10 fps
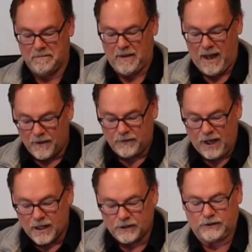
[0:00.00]
I've
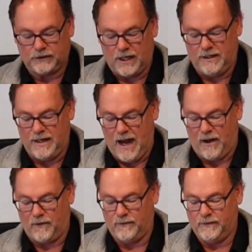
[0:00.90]
got a son
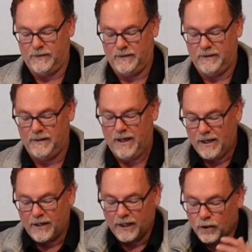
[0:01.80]
now. I
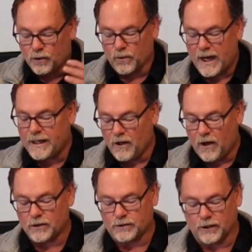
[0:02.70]
got a great
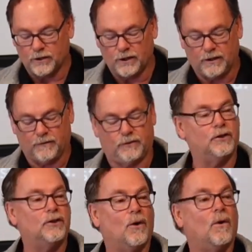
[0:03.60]
alternative to
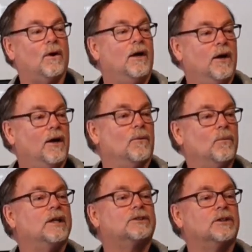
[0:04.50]
your
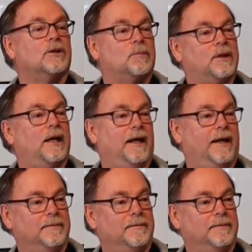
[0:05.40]
original plan.